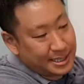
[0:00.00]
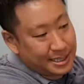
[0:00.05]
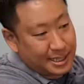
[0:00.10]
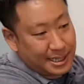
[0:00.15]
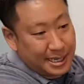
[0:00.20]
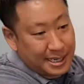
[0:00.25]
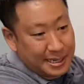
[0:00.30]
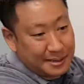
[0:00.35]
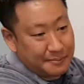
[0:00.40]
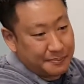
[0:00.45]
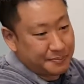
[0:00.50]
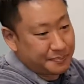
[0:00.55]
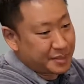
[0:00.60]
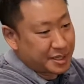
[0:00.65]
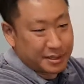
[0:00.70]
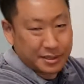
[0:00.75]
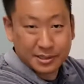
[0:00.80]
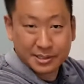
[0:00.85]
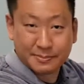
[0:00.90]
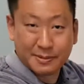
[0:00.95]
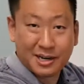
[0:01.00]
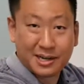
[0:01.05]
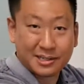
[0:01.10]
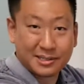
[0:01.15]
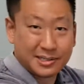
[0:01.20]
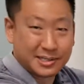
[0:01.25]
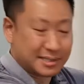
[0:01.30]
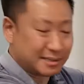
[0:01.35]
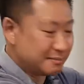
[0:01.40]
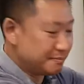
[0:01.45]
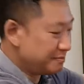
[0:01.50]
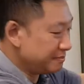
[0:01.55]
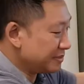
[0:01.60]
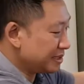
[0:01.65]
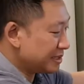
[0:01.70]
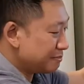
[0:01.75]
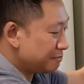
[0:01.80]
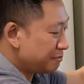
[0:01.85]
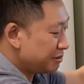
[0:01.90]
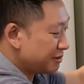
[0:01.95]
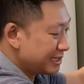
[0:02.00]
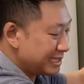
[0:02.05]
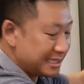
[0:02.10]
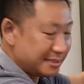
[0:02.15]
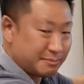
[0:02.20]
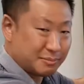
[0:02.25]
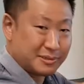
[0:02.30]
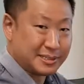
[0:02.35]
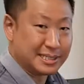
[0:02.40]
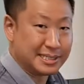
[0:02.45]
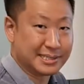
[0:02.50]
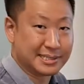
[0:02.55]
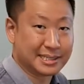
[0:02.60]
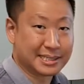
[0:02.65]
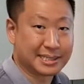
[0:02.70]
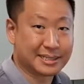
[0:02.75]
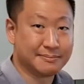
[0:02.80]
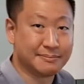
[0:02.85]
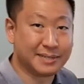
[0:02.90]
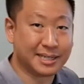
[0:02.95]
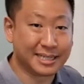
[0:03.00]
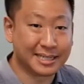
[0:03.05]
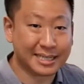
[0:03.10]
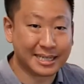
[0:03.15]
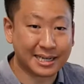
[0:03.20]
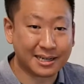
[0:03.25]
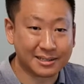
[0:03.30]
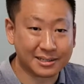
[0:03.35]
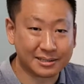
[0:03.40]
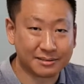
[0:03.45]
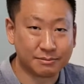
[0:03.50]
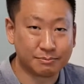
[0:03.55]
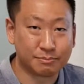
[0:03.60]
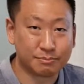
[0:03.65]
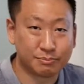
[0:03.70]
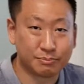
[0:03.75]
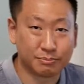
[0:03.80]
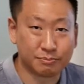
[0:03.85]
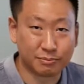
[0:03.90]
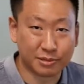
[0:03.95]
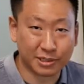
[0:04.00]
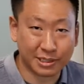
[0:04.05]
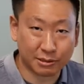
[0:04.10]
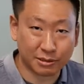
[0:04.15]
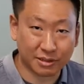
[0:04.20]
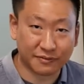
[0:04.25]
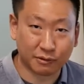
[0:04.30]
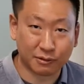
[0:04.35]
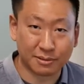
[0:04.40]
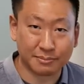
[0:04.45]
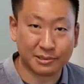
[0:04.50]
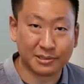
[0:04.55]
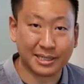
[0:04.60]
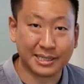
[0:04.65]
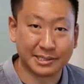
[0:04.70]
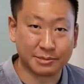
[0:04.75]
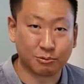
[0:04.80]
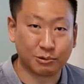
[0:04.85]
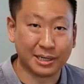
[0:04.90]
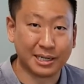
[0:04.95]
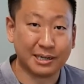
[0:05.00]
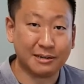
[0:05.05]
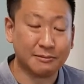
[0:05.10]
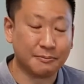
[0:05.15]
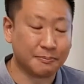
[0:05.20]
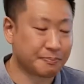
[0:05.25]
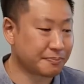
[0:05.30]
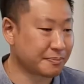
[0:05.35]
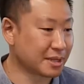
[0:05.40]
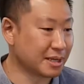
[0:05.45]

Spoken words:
Those monitors are pretty easy to come by now. They're pretty affordable as well.